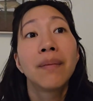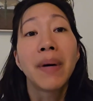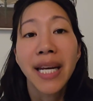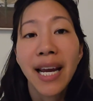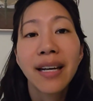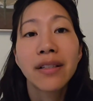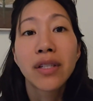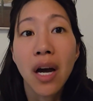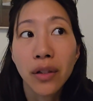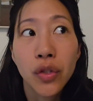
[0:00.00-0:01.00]
I had a
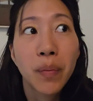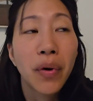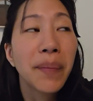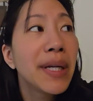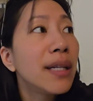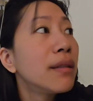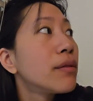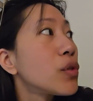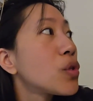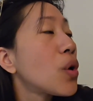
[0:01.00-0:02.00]
doctor's appointment.
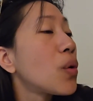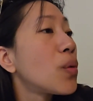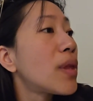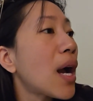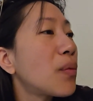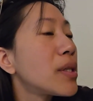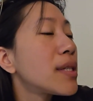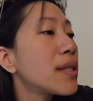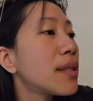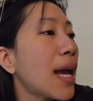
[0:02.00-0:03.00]
So
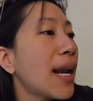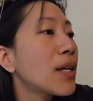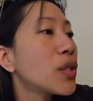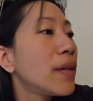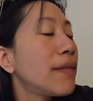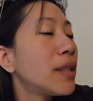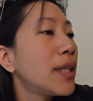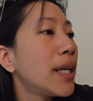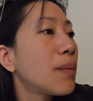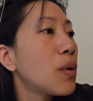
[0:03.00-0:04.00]
that actually felt
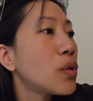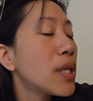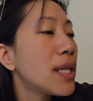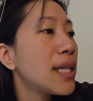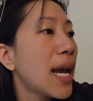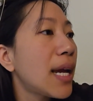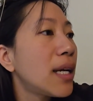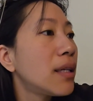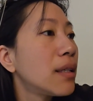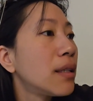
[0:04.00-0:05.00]
like most of the
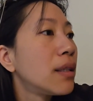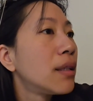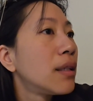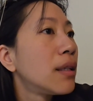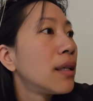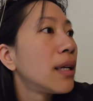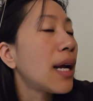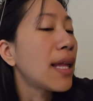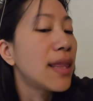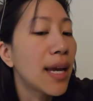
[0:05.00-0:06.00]
day.
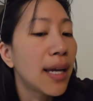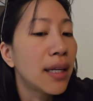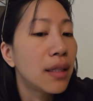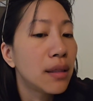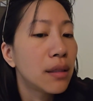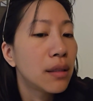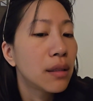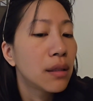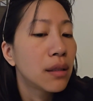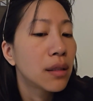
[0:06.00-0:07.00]
And then
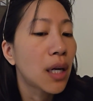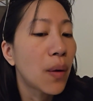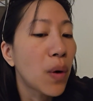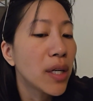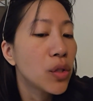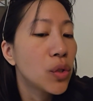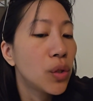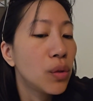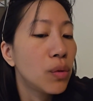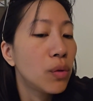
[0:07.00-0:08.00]
I went
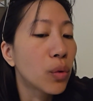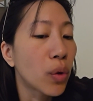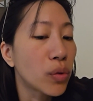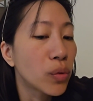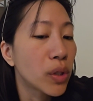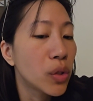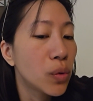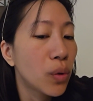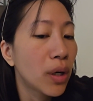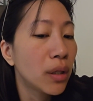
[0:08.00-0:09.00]
to the grocery
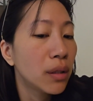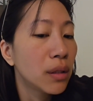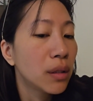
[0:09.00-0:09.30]
store.